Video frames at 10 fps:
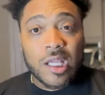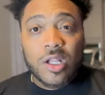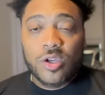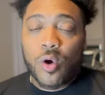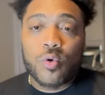
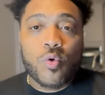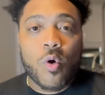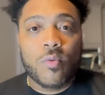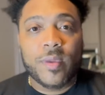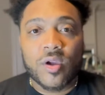Don't
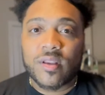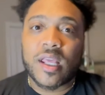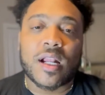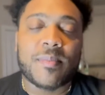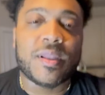quote me on
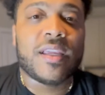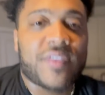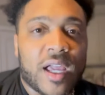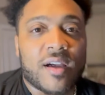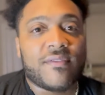that. I believe
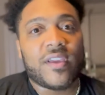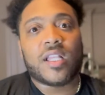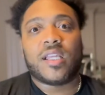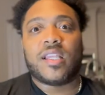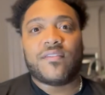that
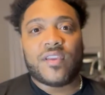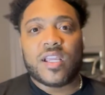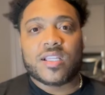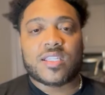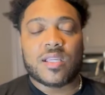unveiling event
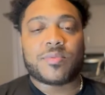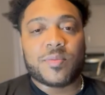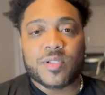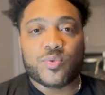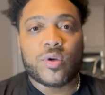is
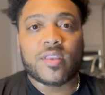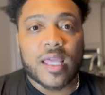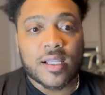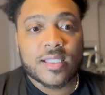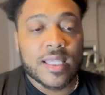September
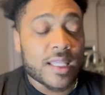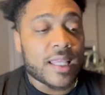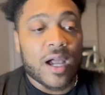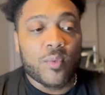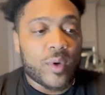10th.
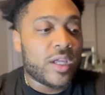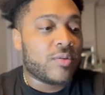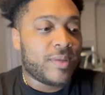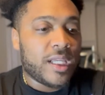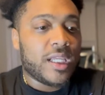I will
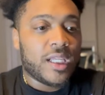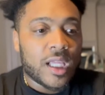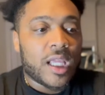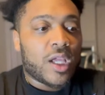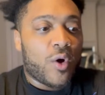be
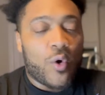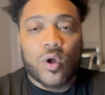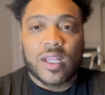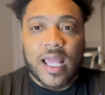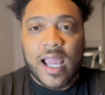
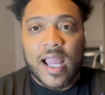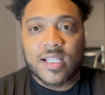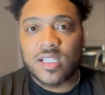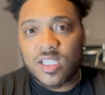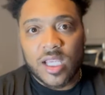online
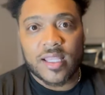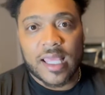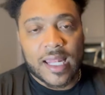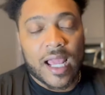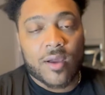to check
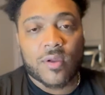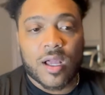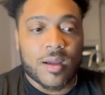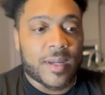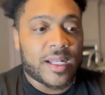that out.
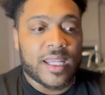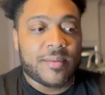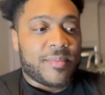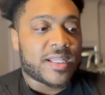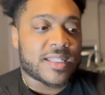I
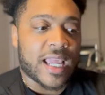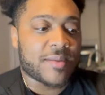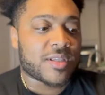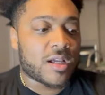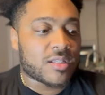didn't miss
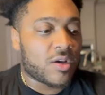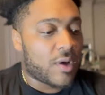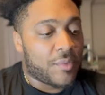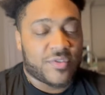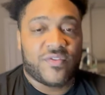Samsung's on.
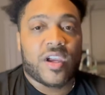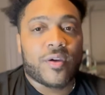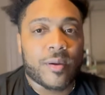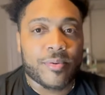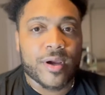I was
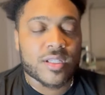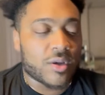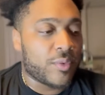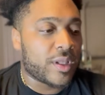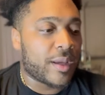very impressed
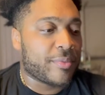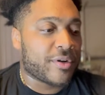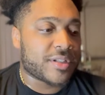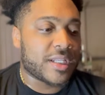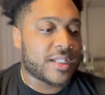on what they
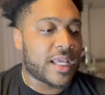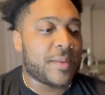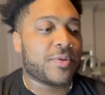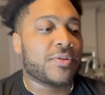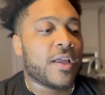brought to the
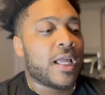table.